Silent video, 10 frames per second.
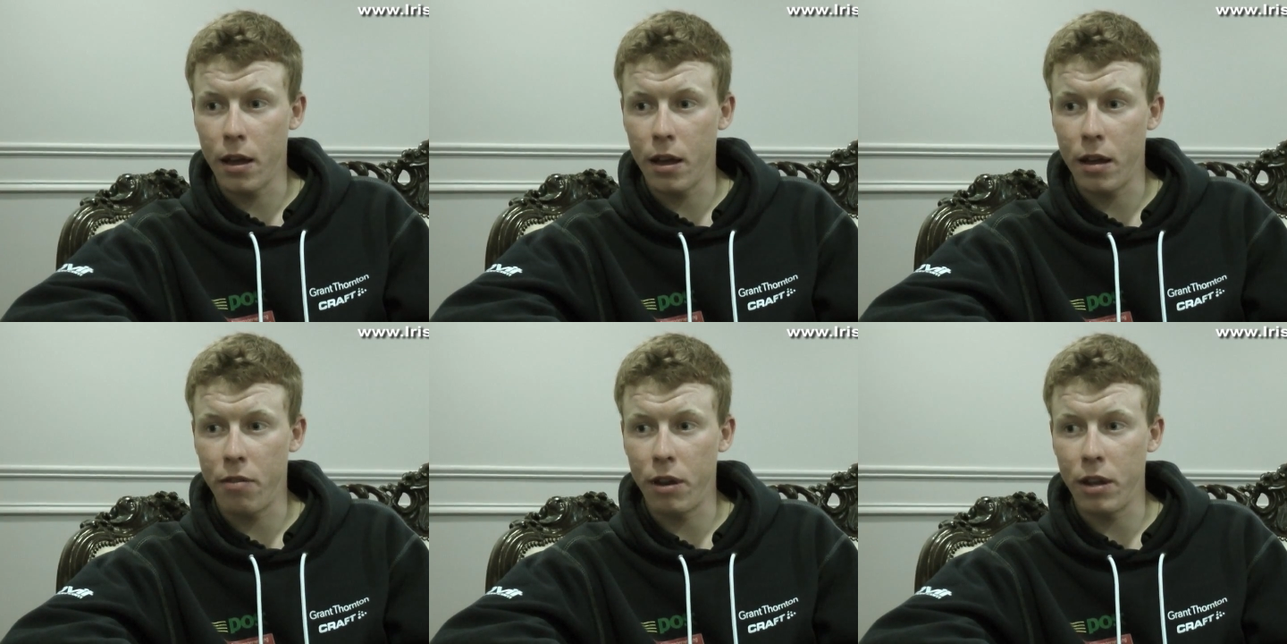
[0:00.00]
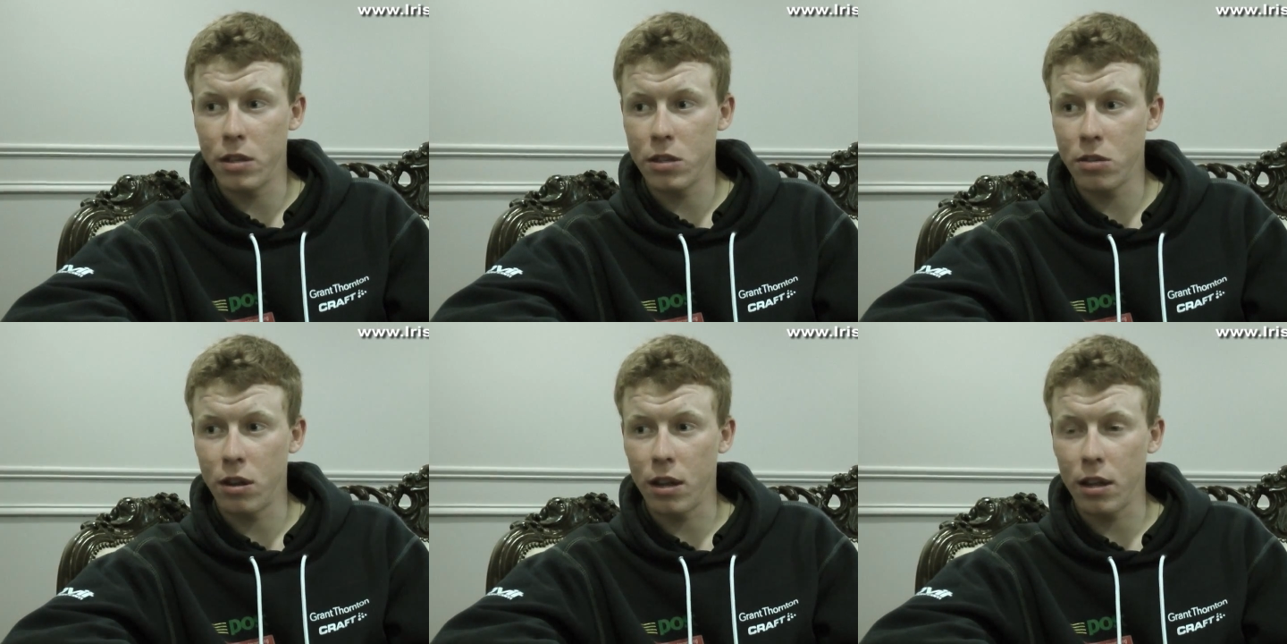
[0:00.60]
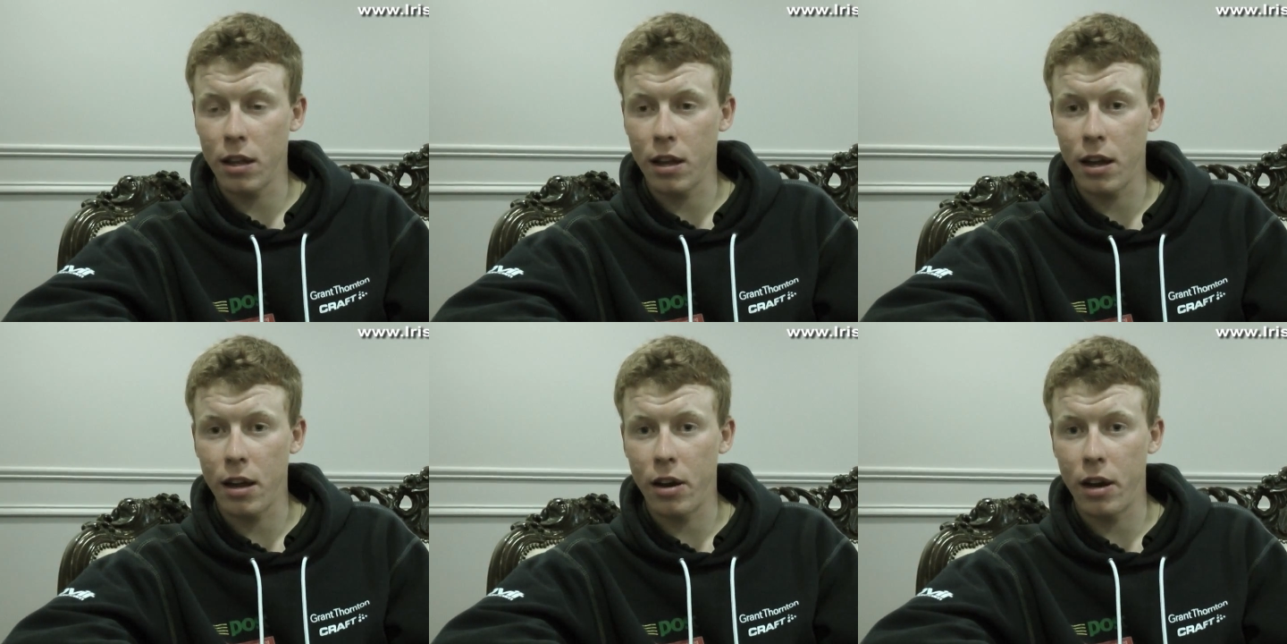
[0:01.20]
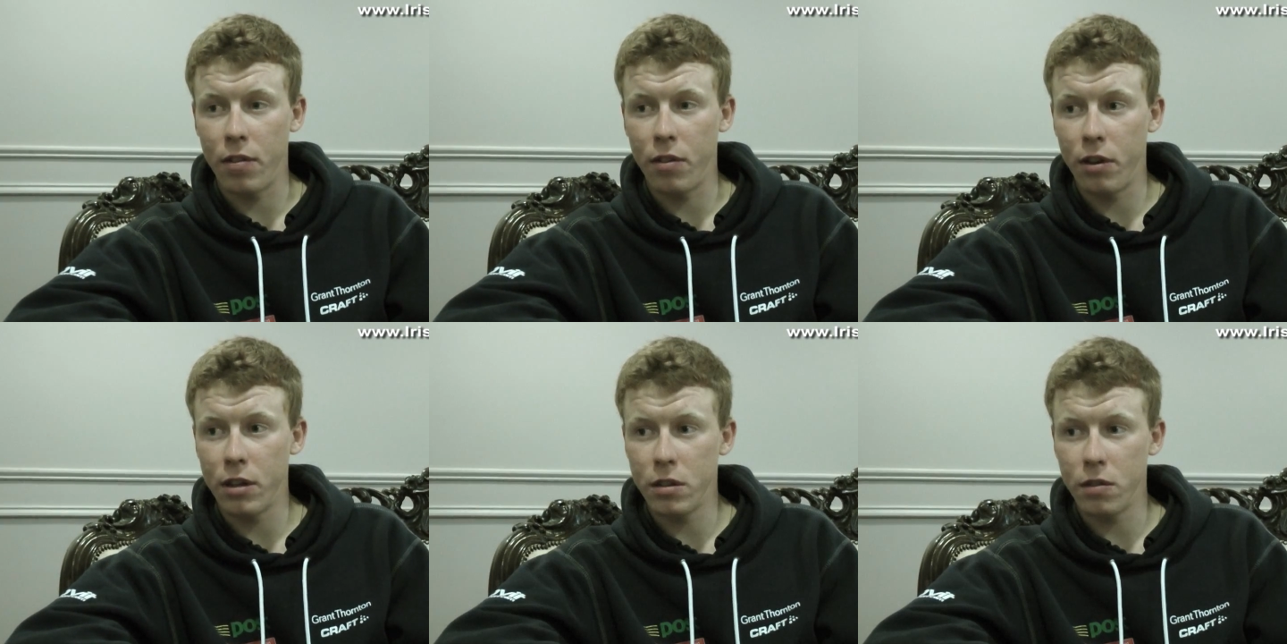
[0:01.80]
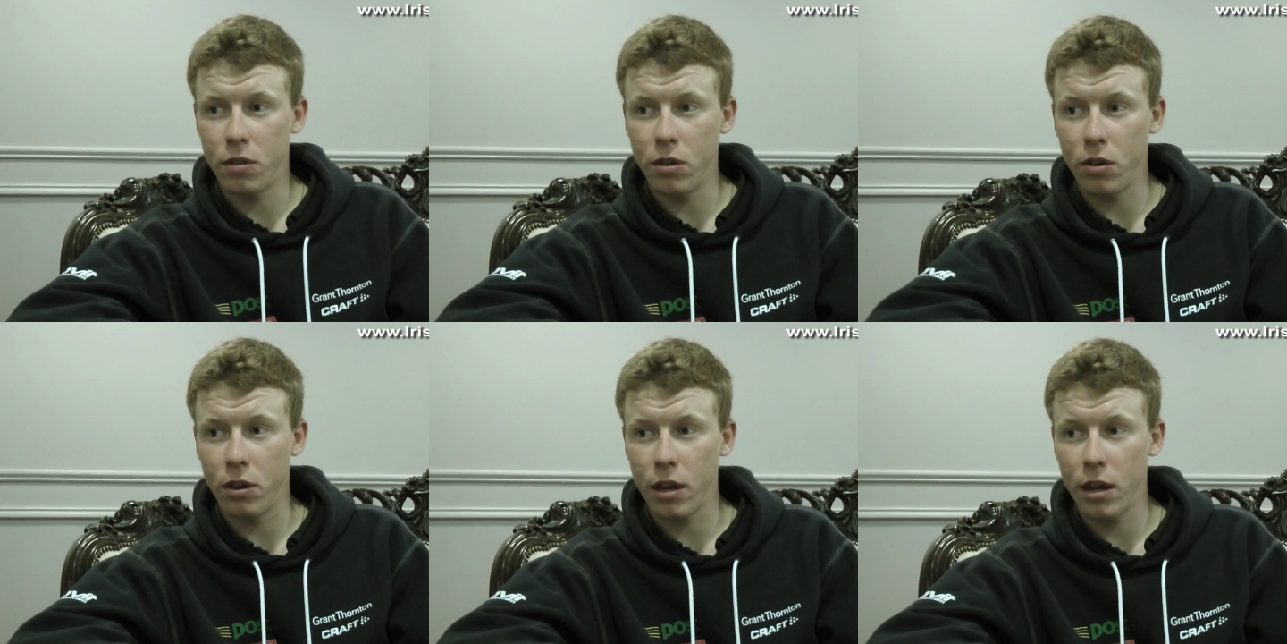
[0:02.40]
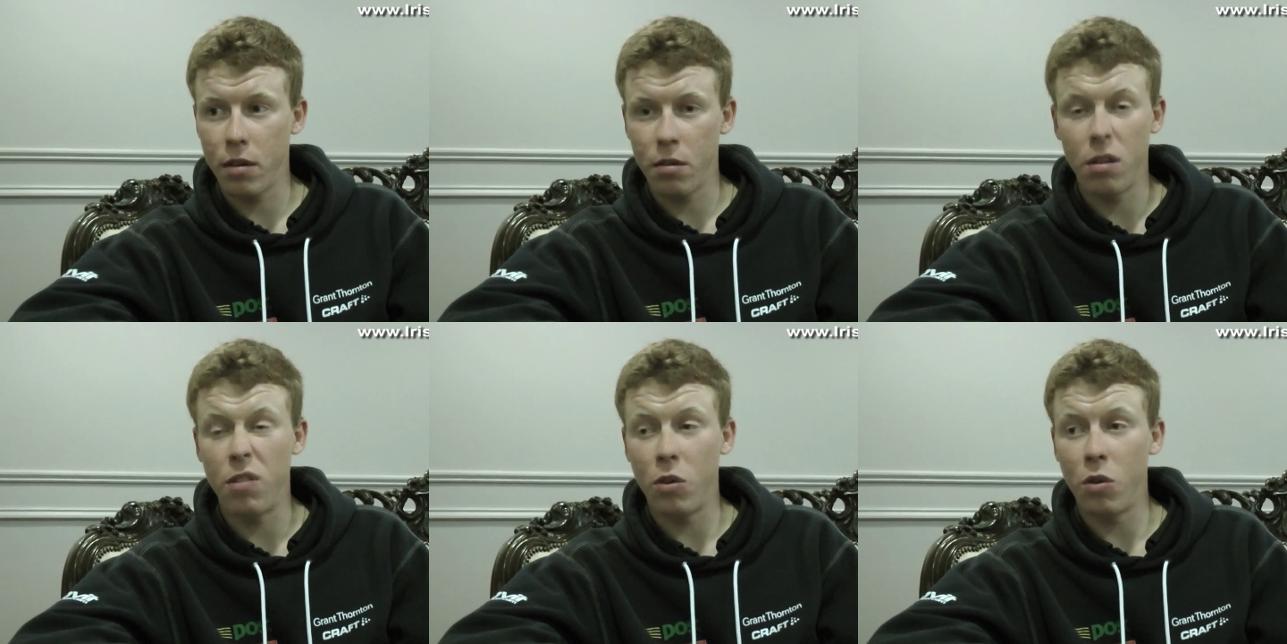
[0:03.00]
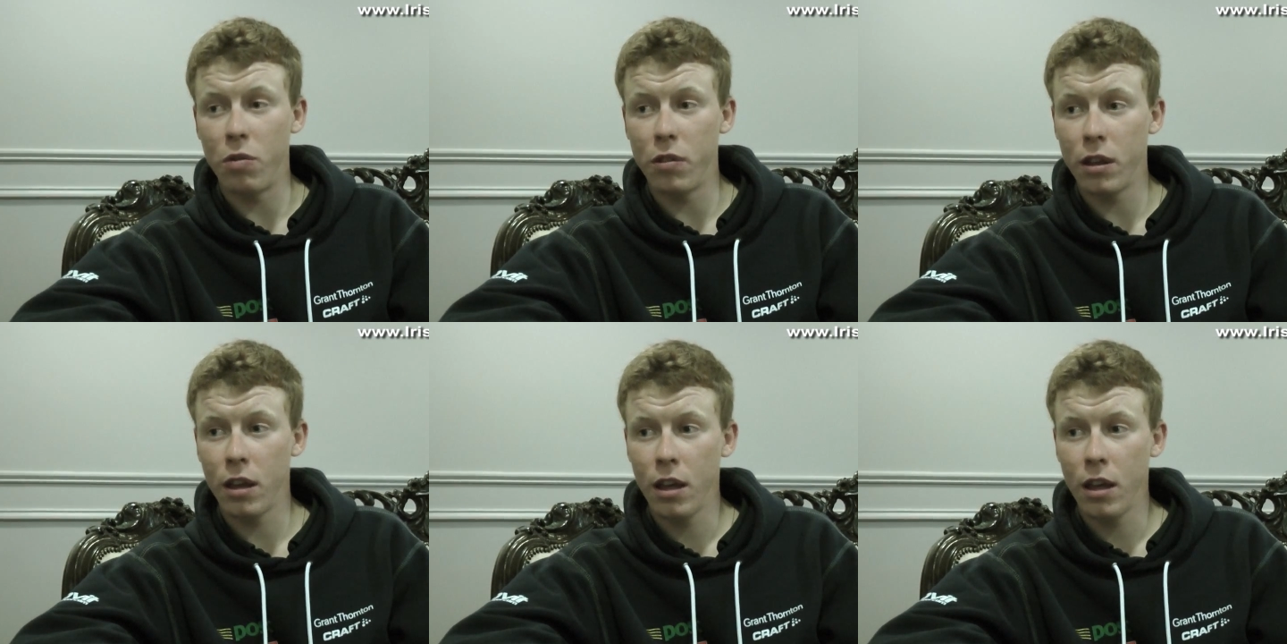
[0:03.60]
and race or like a higher level race of 200k or whatever, hopefully,